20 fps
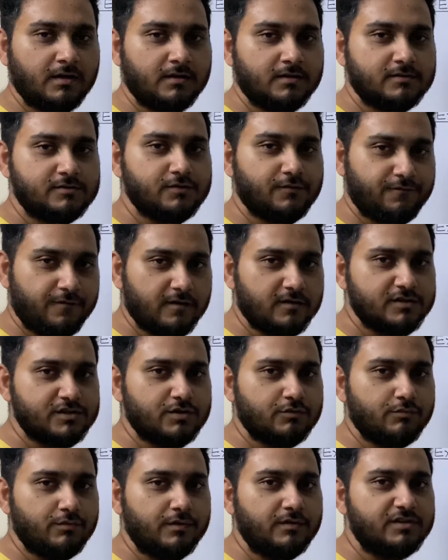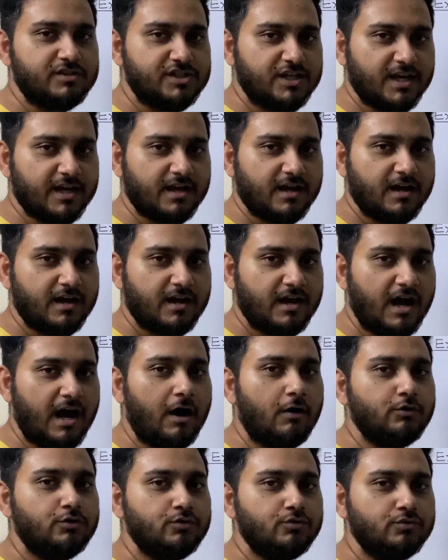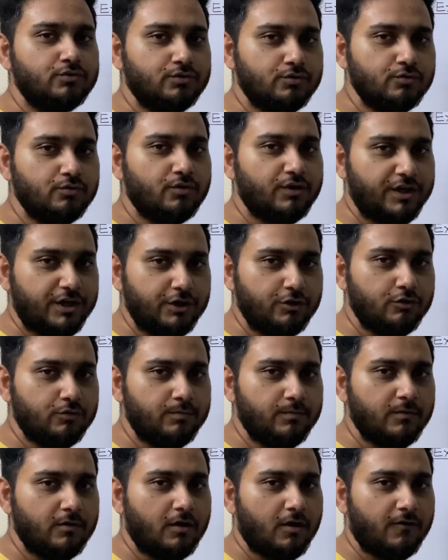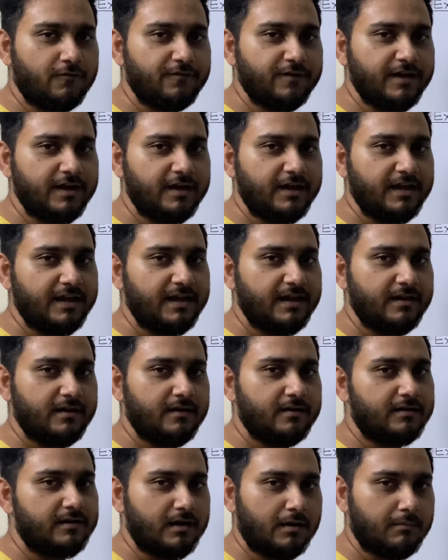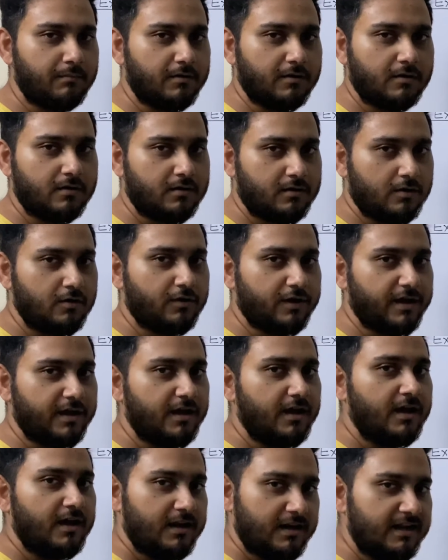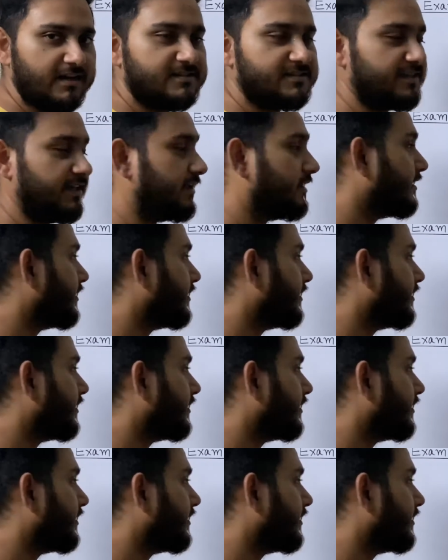So first we'll check how to do cube of a number. Okay, let's see.